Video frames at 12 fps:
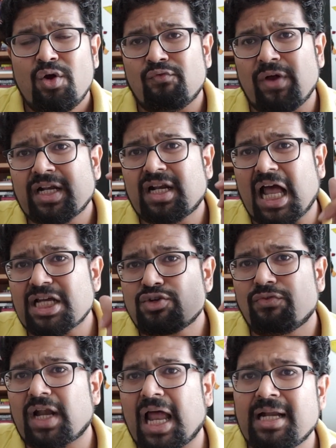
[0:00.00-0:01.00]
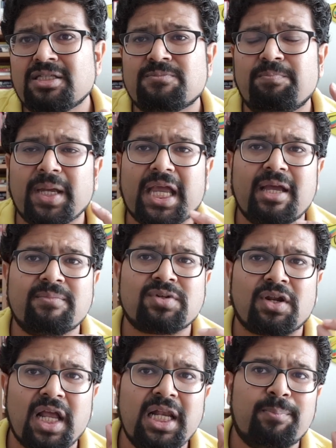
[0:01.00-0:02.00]
When Clash of Clans became
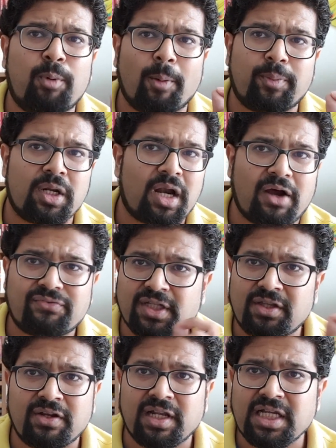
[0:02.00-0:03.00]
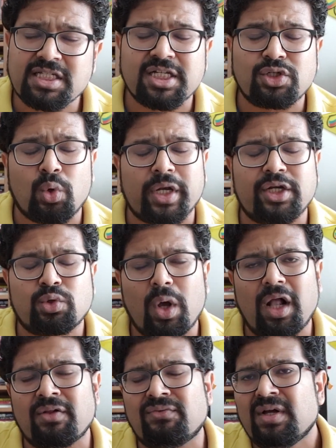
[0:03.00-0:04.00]
really popular after the release in
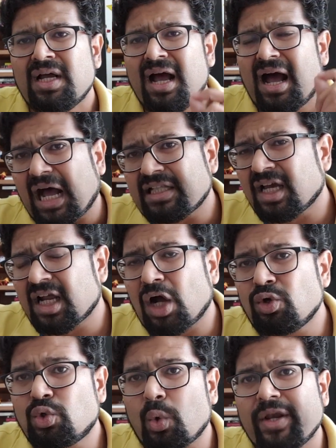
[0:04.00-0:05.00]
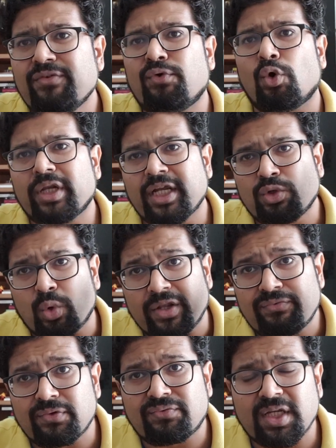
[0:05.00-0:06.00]
2012, I think around 2014,
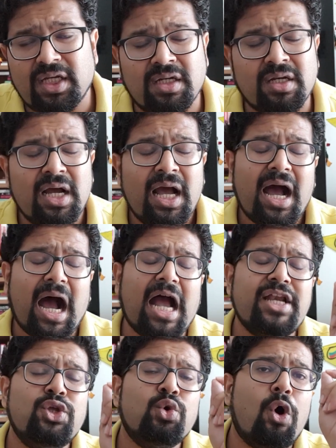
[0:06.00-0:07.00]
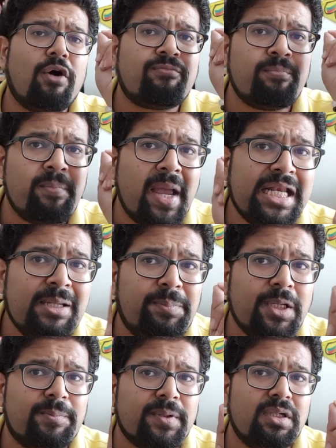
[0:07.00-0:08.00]
2015, I knew of many
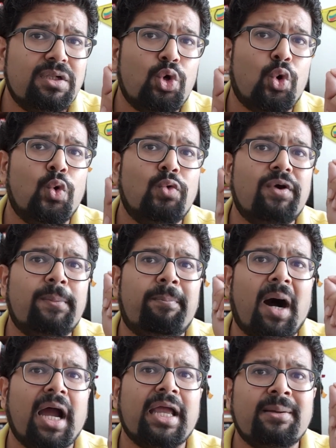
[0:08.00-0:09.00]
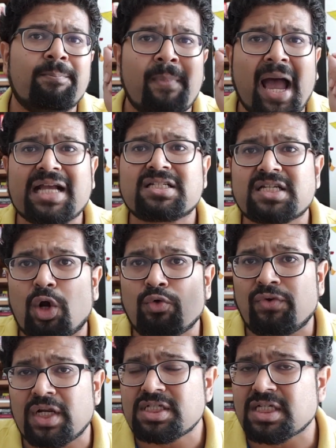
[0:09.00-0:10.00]
people who were buying maxed
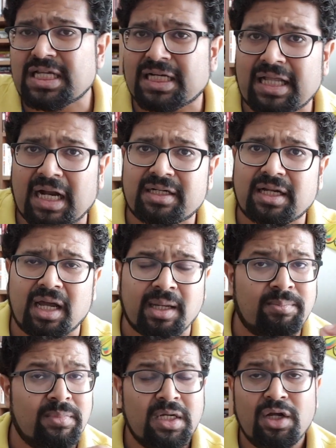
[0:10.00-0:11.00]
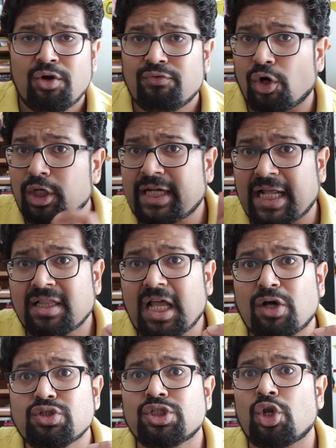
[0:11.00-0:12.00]
out villages at that time for
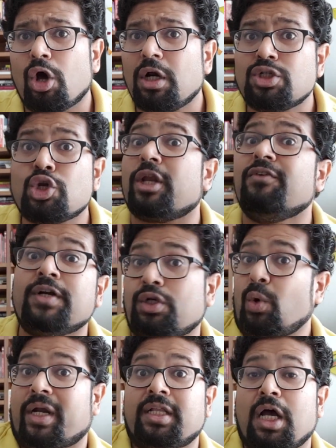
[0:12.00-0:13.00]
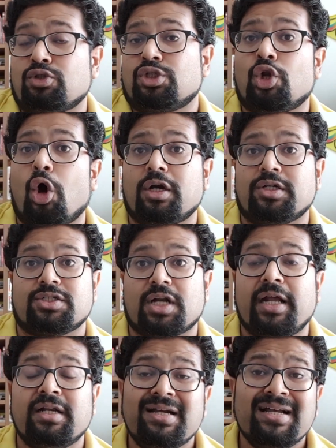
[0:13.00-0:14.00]
$10,000 or even $20,000,
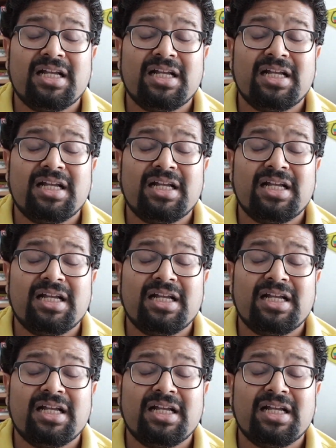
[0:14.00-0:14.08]
right?